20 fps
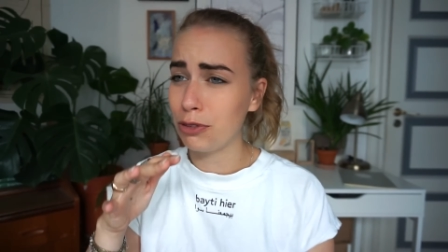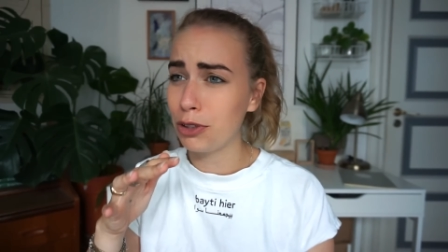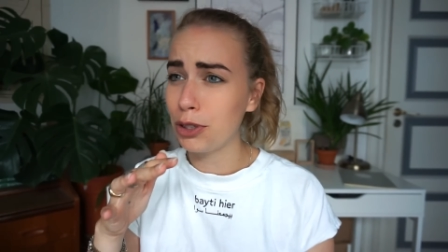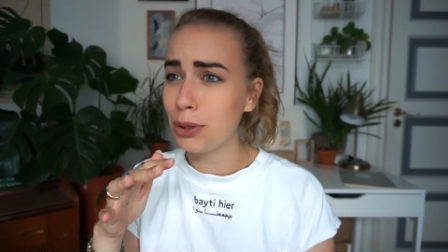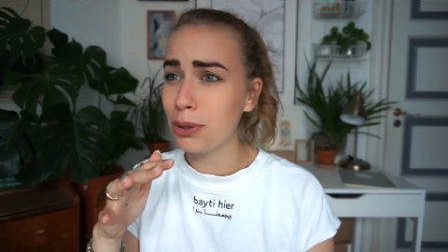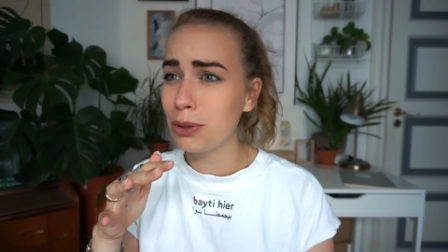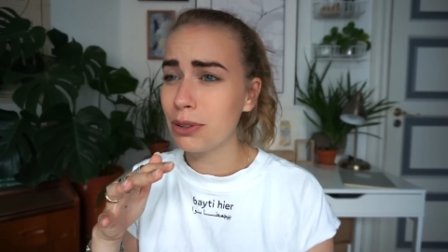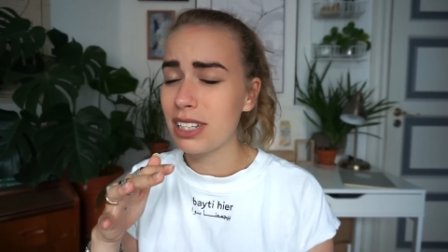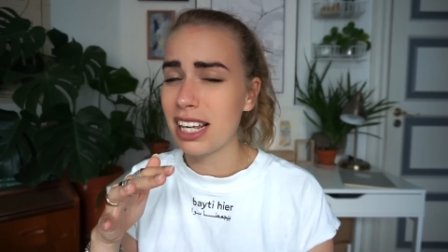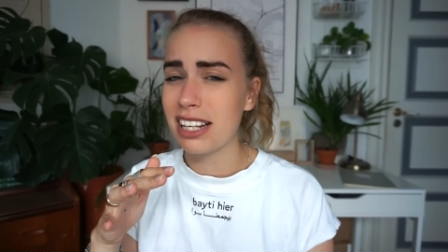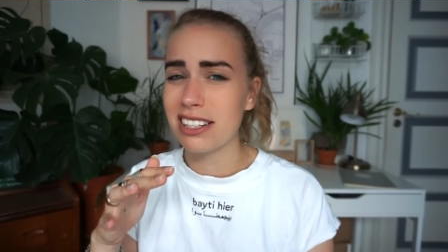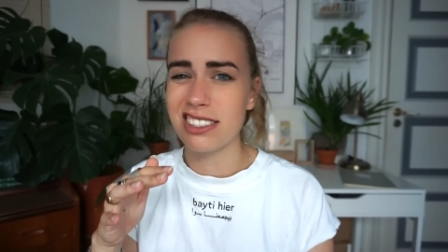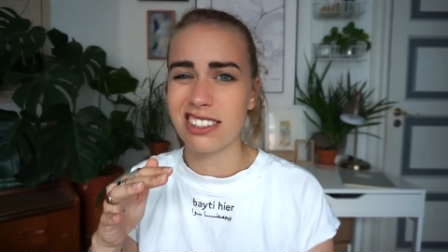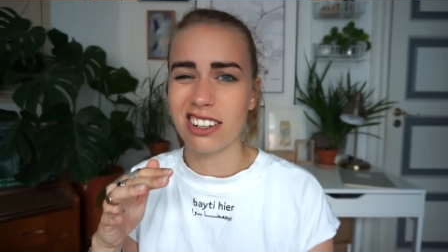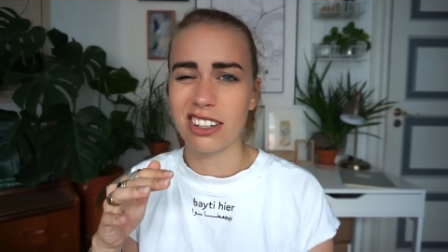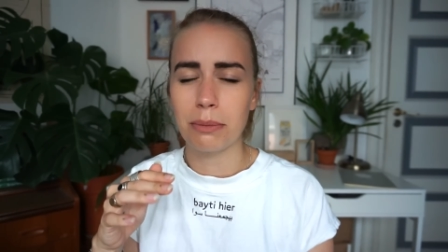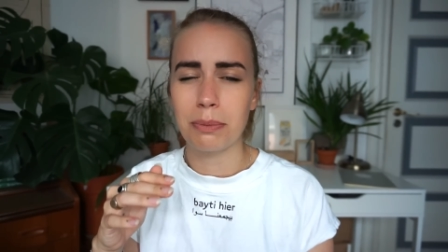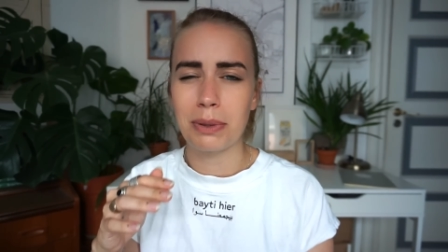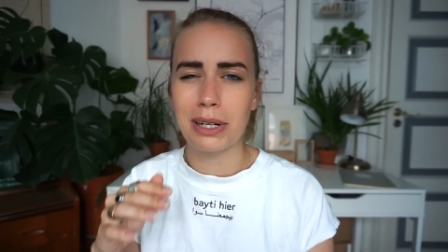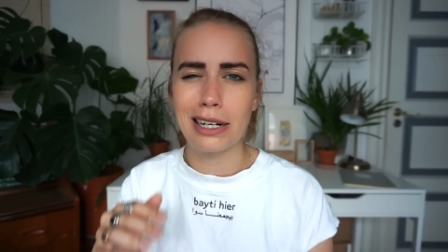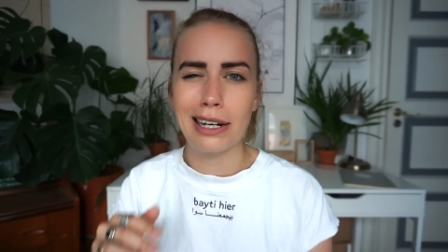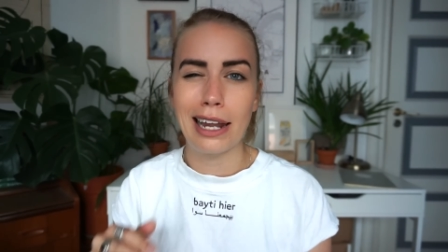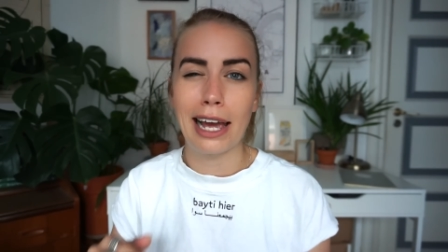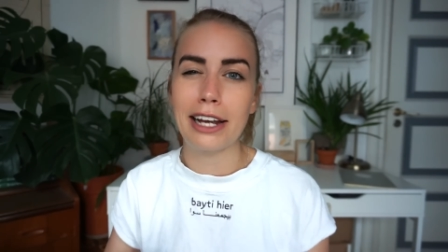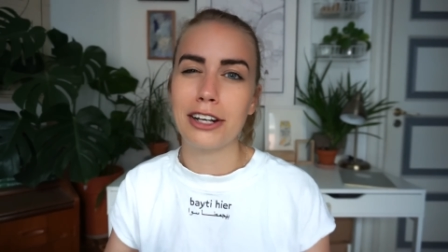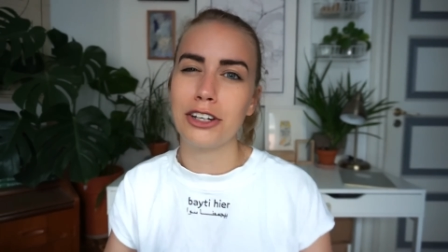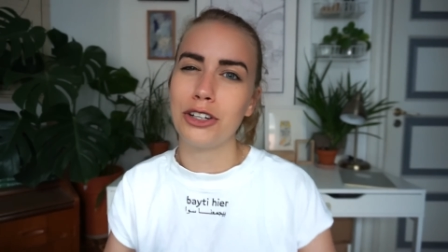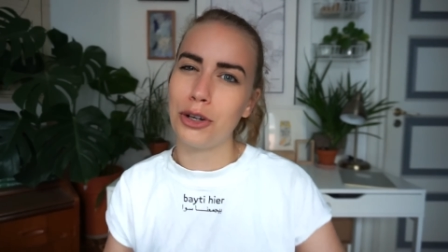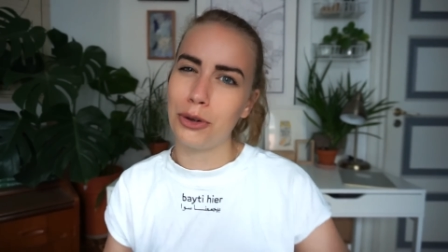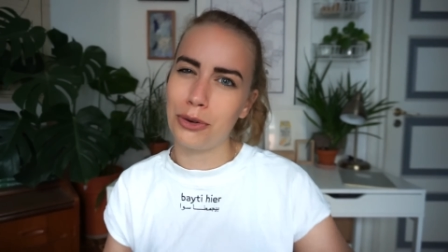fuels has sort of been
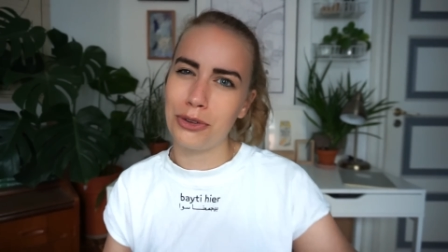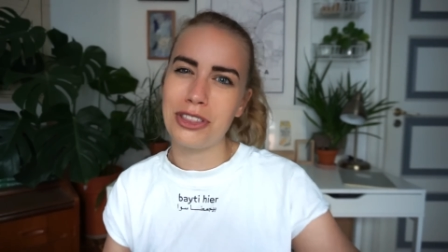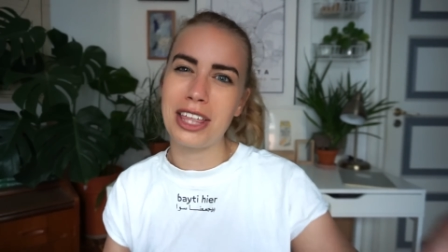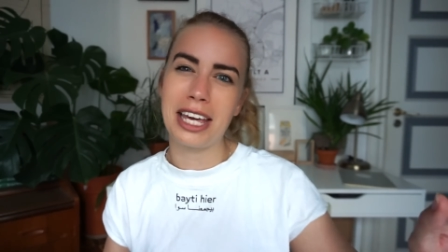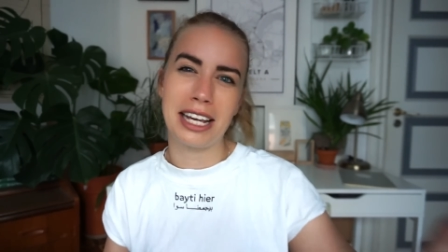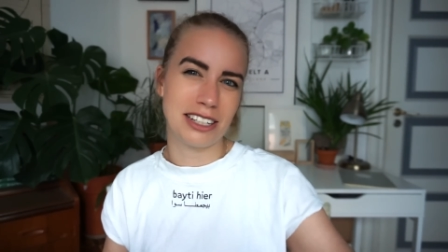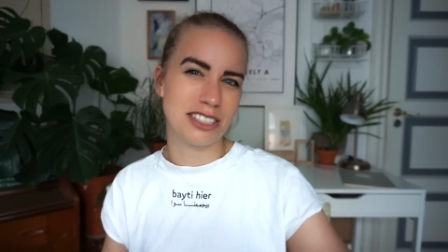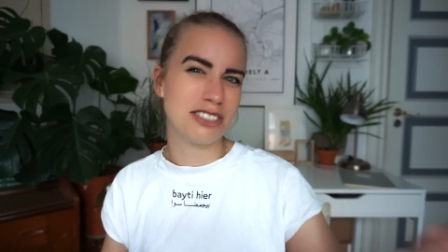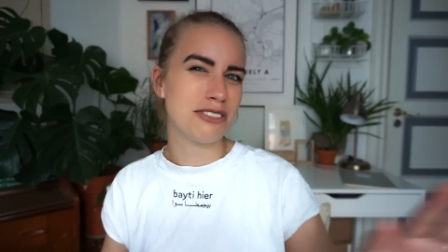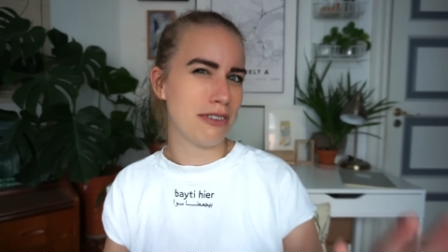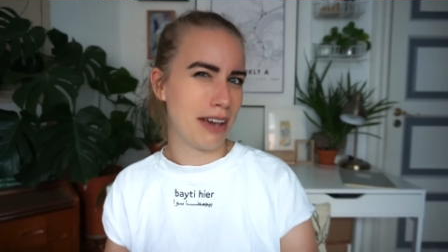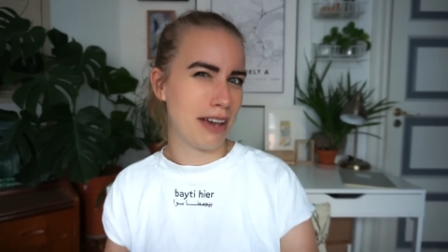like, no thanks,